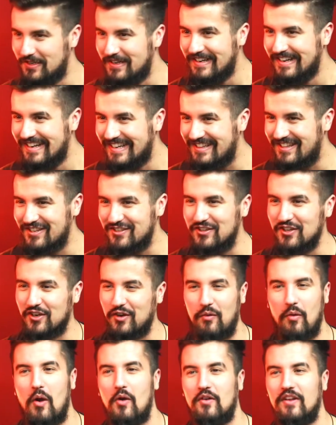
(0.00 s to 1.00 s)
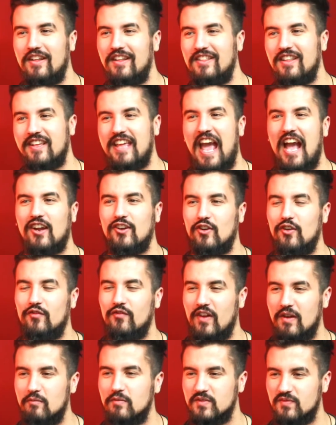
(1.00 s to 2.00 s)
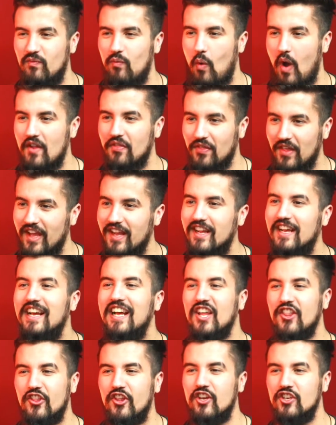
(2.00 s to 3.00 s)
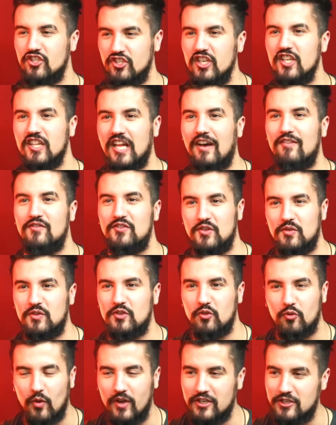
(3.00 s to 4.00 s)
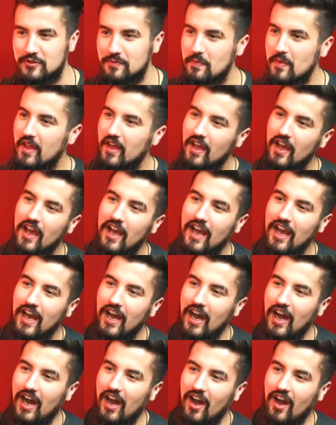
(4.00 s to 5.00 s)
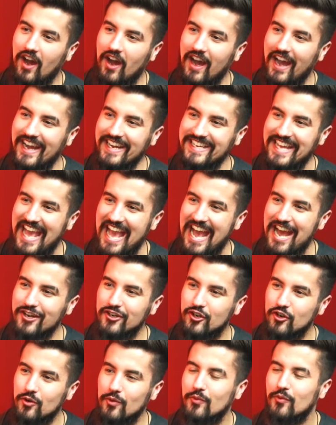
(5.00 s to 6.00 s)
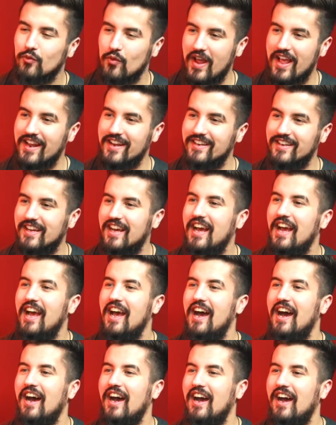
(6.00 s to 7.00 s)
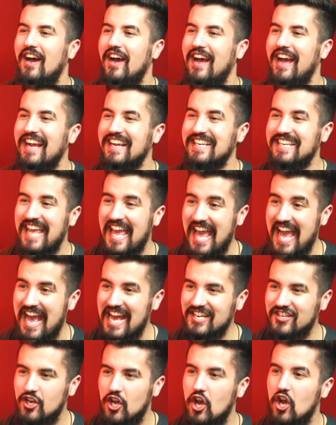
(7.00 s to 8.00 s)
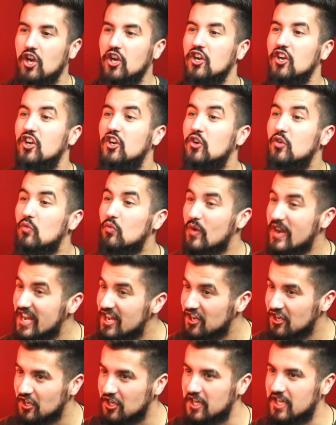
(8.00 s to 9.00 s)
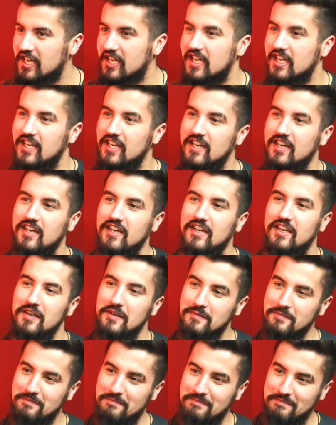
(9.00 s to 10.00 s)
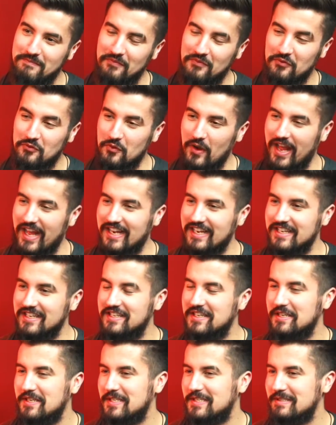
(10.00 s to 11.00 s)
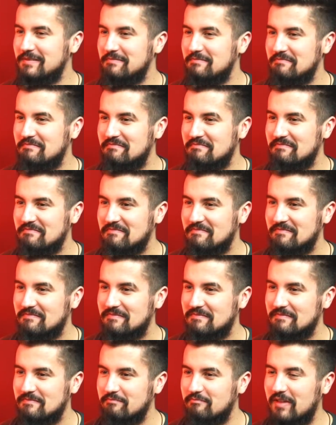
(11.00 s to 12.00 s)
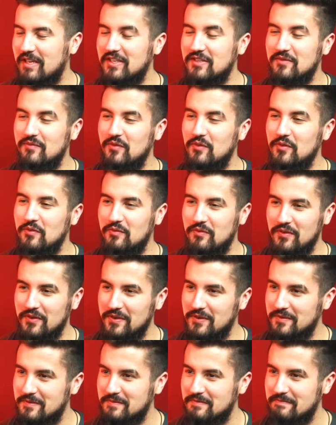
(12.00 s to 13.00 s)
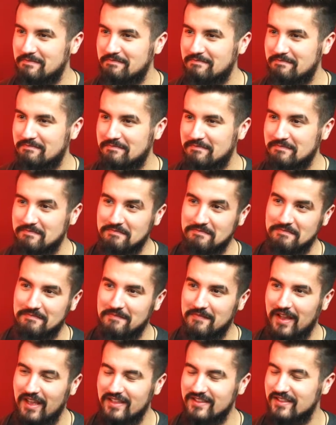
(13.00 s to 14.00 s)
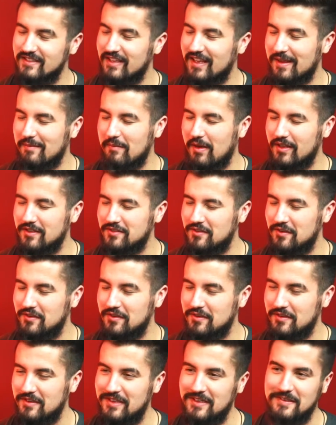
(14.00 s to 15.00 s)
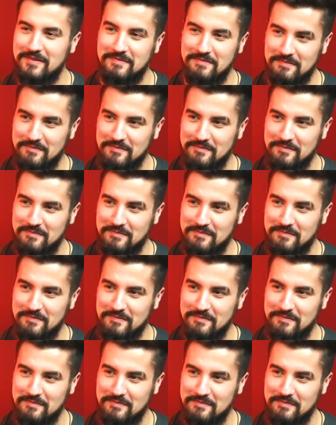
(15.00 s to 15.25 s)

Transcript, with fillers: just the quote. The cat girlfriend was one thing. The she loves you is cringe. Uh, a cat girlfriend. A cat grill friend makes food for you. Is this like a Monster Hunter thing?